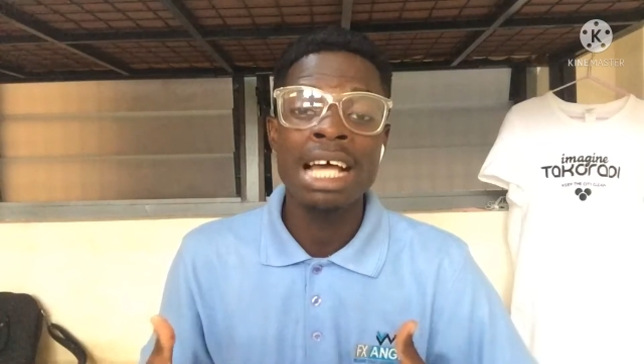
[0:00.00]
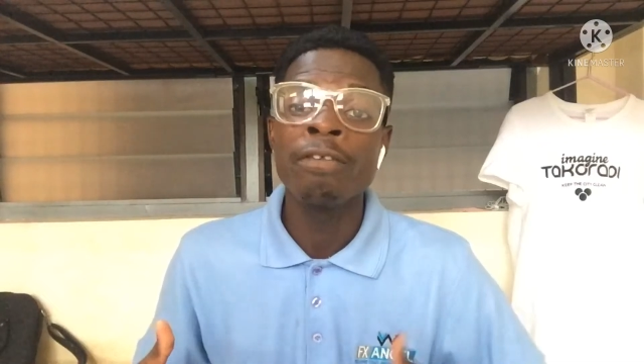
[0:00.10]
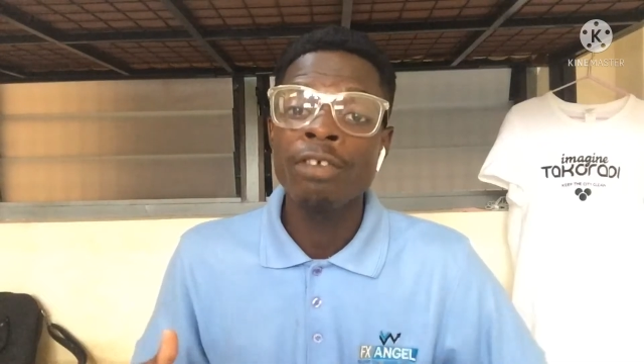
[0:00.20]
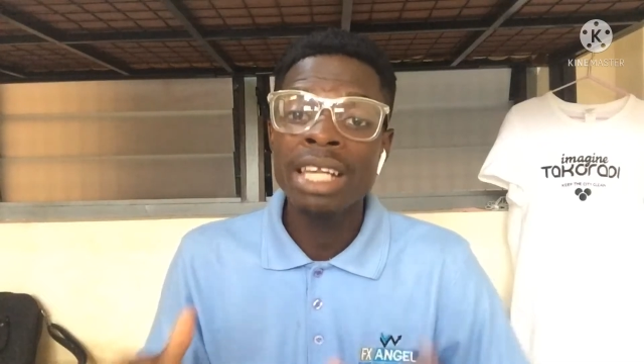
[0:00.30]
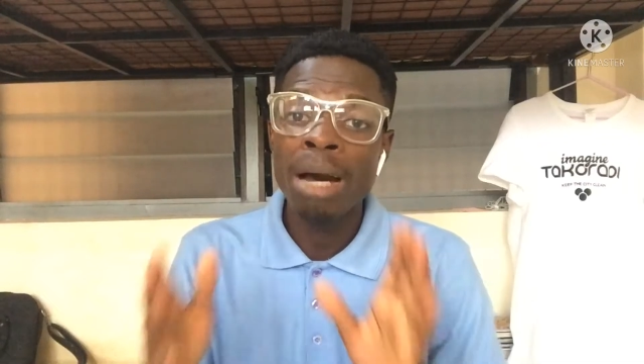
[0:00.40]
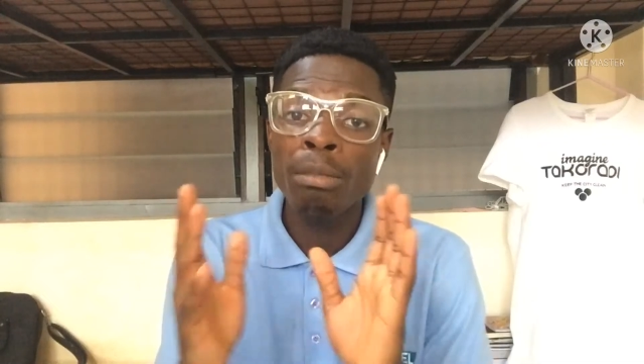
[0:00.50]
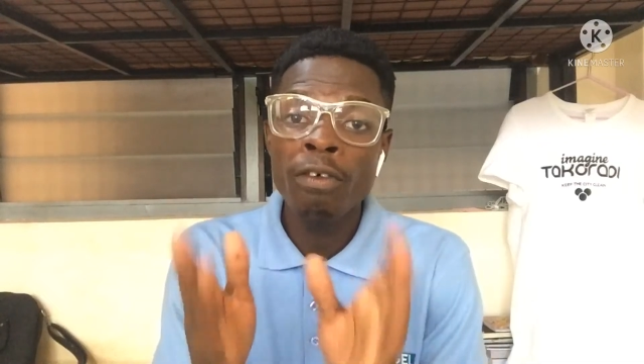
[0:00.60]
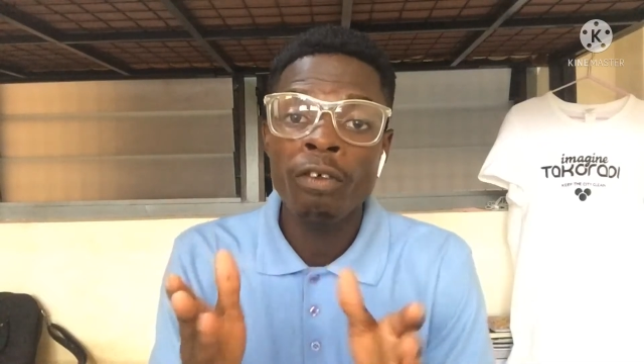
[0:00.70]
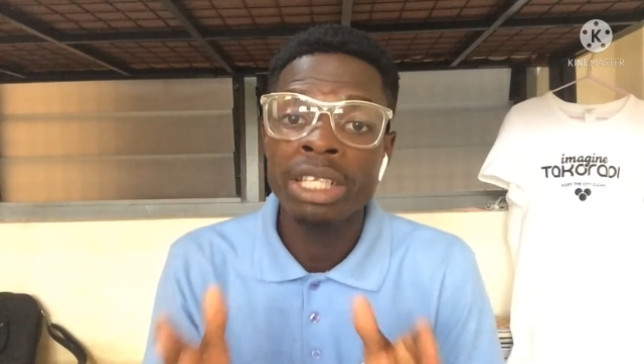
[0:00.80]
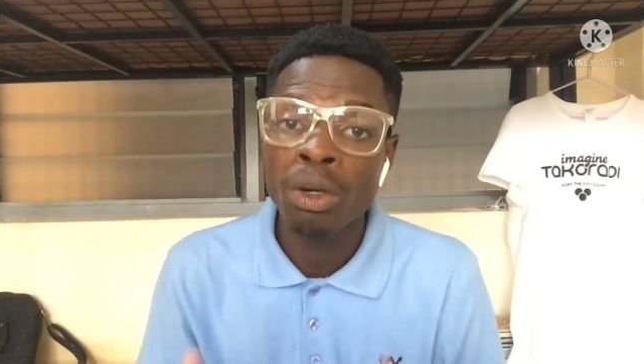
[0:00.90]

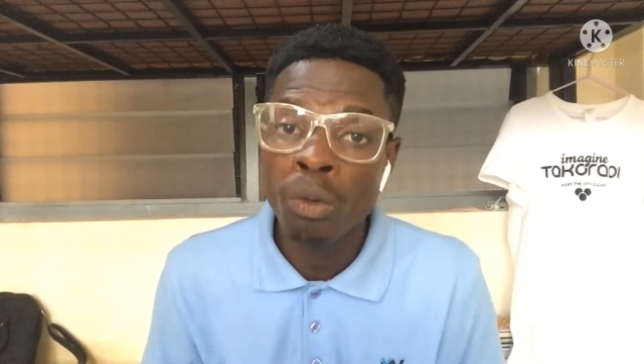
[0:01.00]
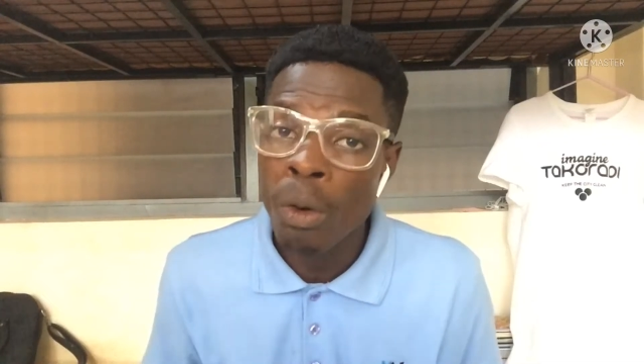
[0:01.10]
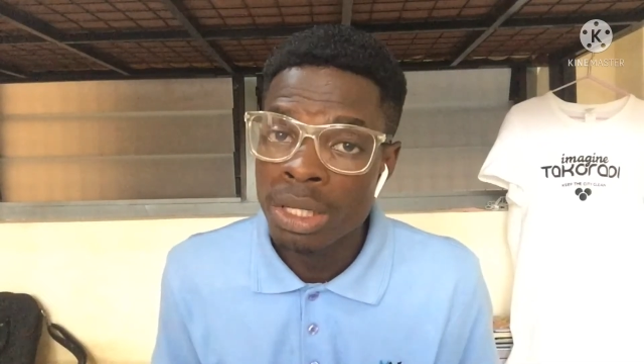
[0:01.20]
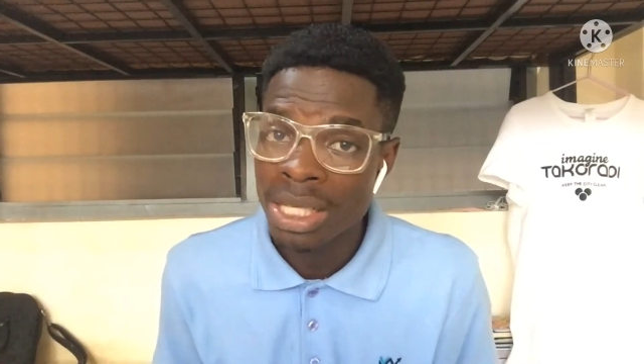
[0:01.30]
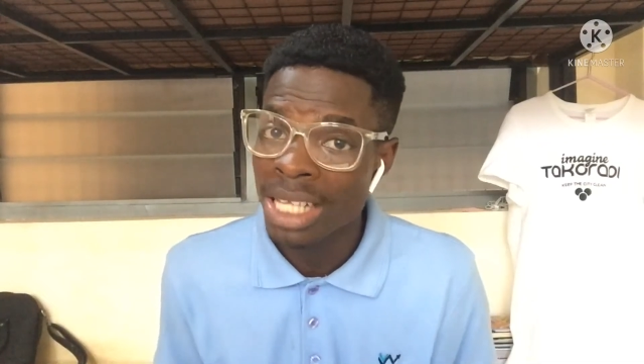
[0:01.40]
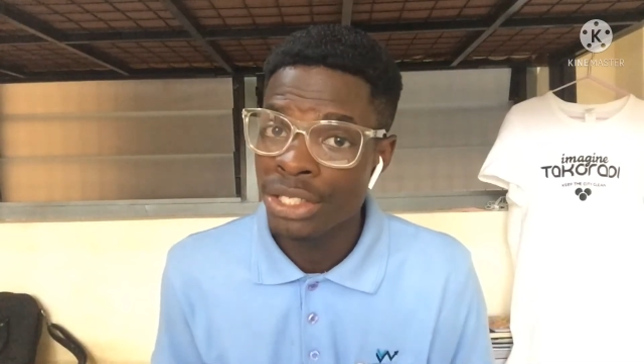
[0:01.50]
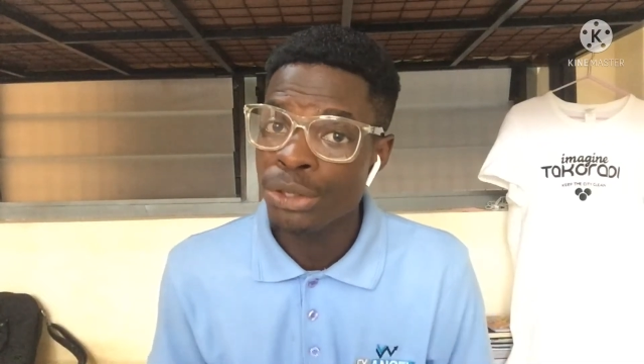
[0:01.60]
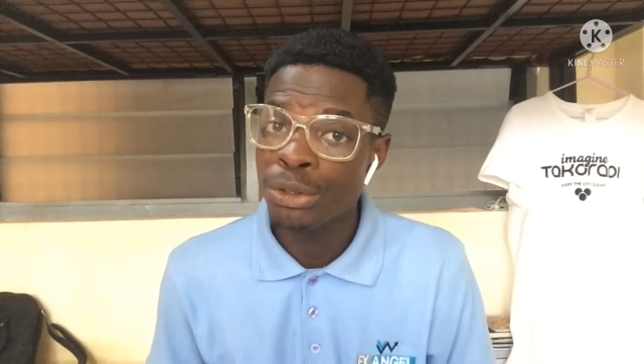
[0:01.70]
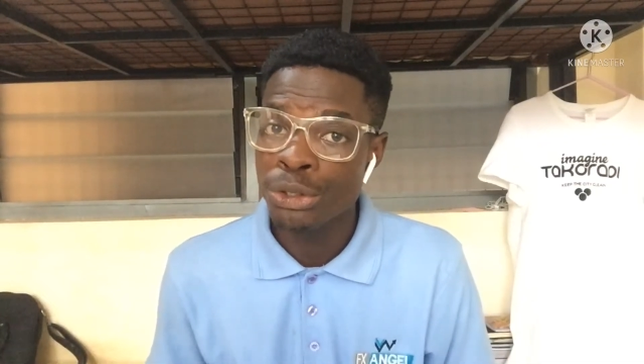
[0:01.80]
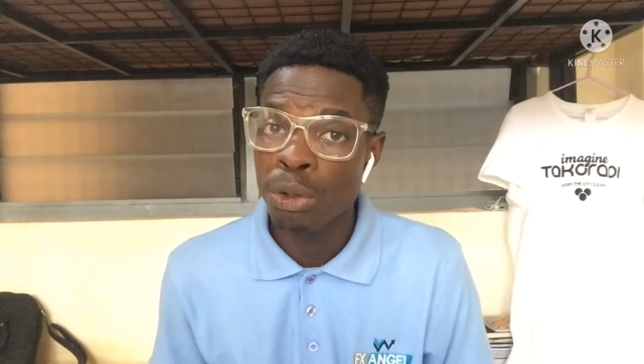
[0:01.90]
available for the course
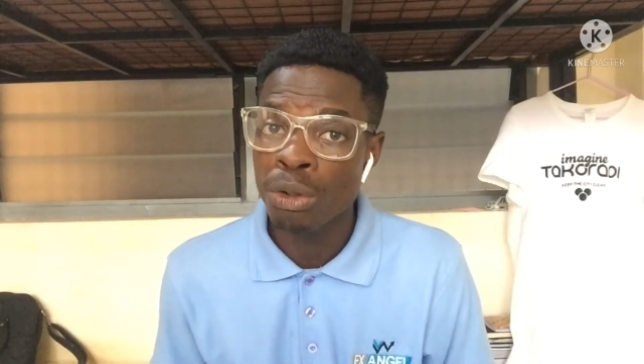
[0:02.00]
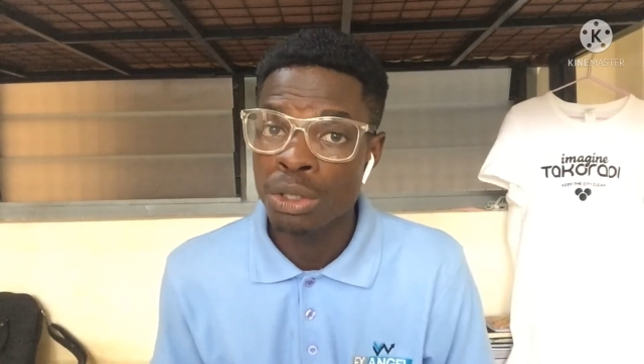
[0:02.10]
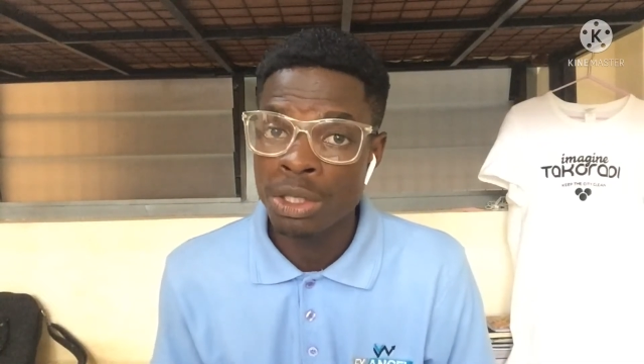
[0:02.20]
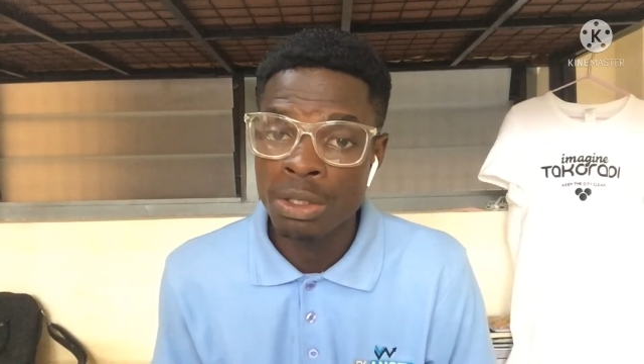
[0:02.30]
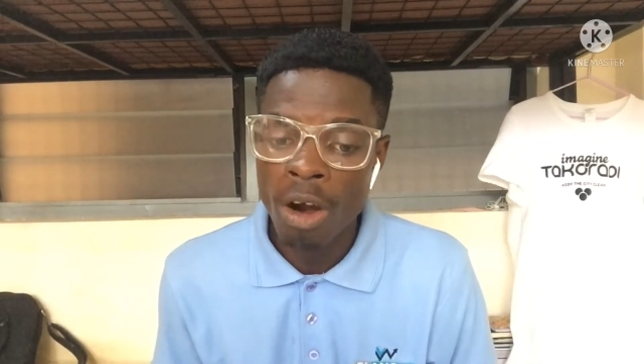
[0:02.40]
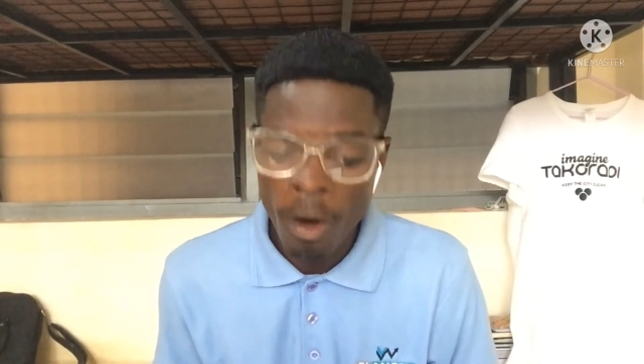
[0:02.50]
that you chose to